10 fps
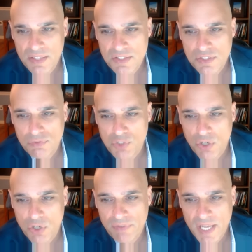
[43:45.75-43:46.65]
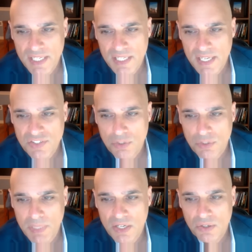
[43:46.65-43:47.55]
Uh, this is from Giovanni
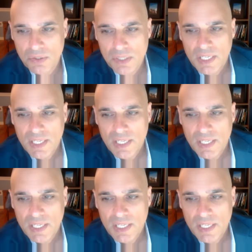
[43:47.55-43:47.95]
Escobedo.